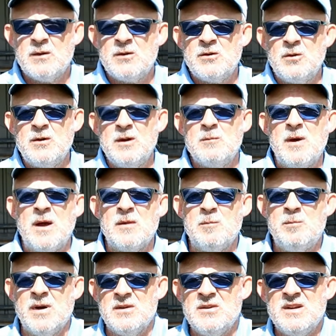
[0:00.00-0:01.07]
But talking about
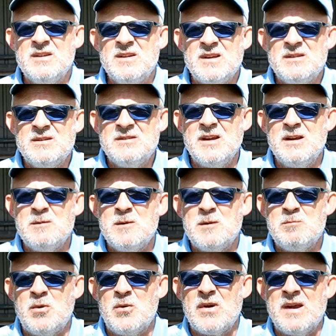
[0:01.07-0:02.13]
the putting, the
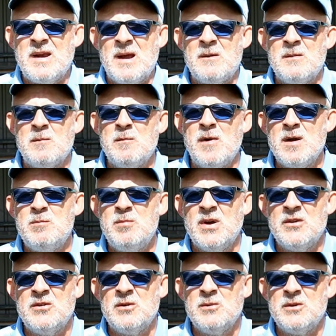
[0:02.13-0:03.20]
gentleman pointed out that my
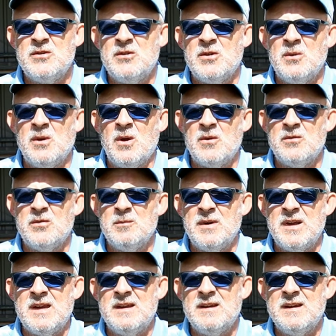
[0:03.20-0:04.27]
putter was too long for
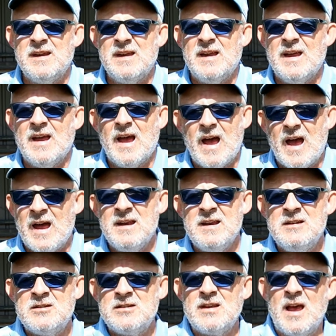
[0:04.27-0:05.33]
me. And
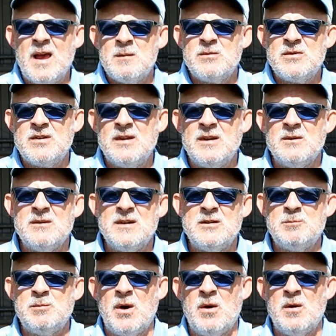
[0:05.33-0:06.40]
he's absolutely
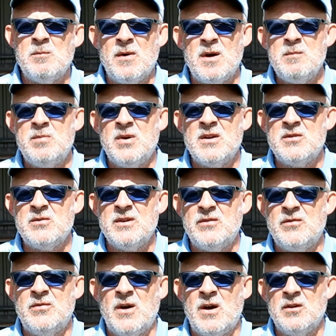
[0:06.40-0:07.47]
spot on. My putter
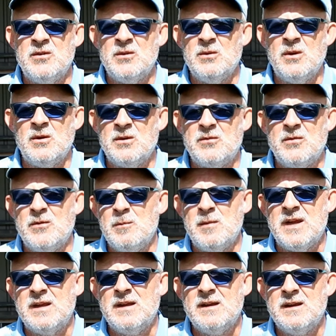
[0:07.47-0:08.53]
is far too long for
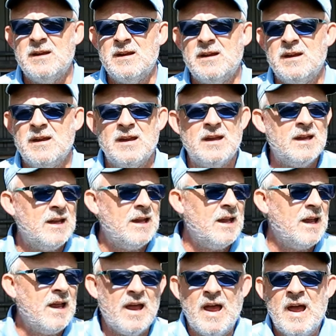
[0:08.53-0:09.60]
me.
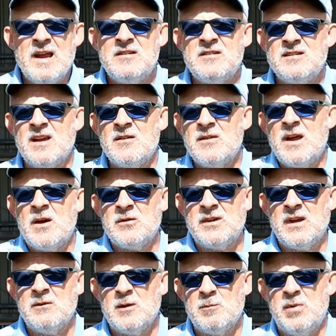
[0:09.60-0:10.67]
Age 7, I was
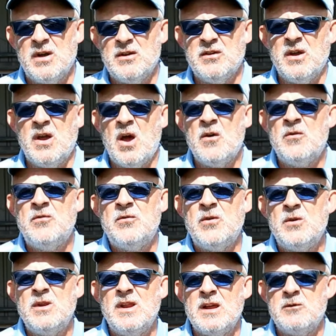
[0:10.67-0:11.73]
given a putter, a
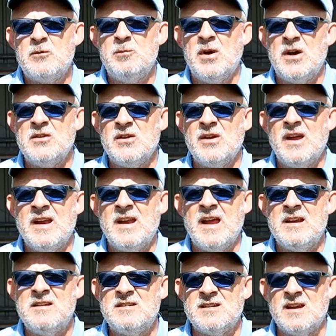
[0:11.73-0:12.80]
full length putter at
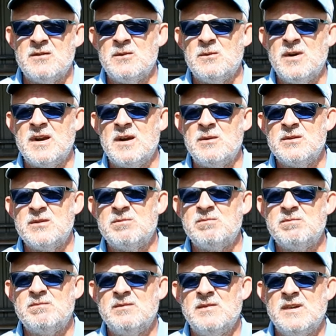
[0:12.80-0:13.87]
age 7 when I was
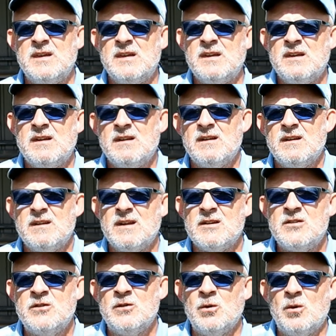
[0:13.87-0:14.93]

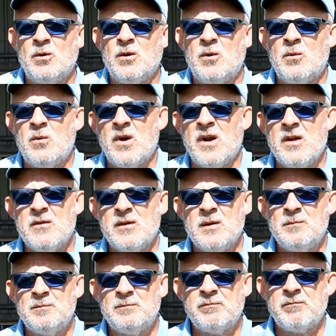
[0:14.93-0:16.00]
this tall or whatever.